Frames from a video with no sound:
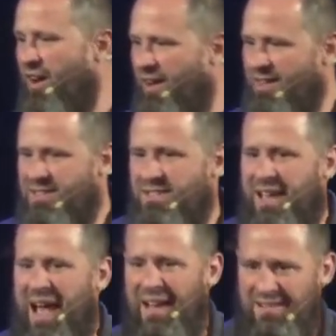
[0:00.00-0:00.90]
for
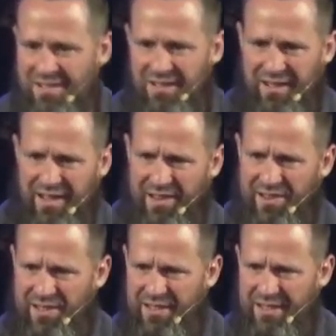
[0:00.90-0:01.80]
us to
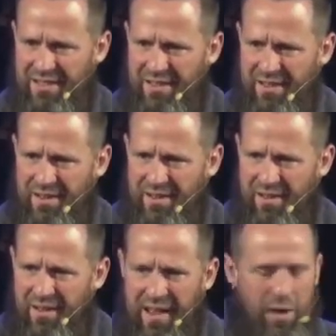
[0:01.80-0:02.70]
isolate.
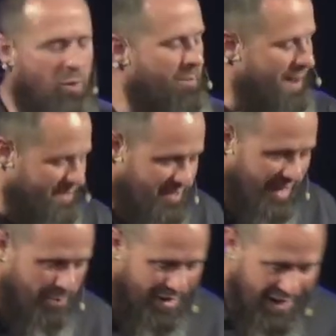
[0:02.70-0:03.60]
Edward
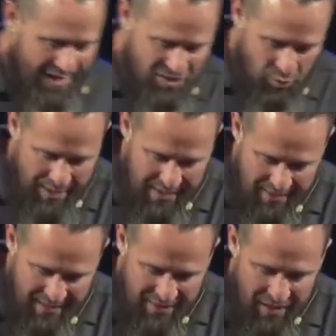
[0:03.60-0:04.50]
made a statement last
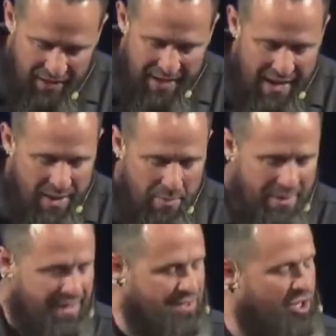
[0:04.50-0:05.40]
week that the
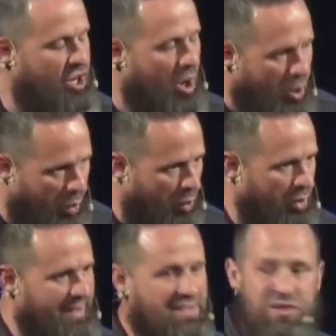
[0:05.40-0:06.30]
enemy's
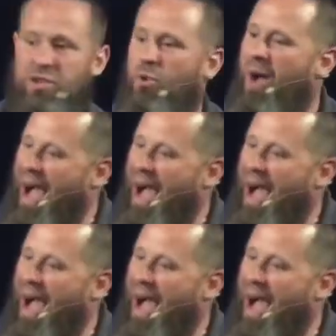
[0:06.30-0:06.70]
goal is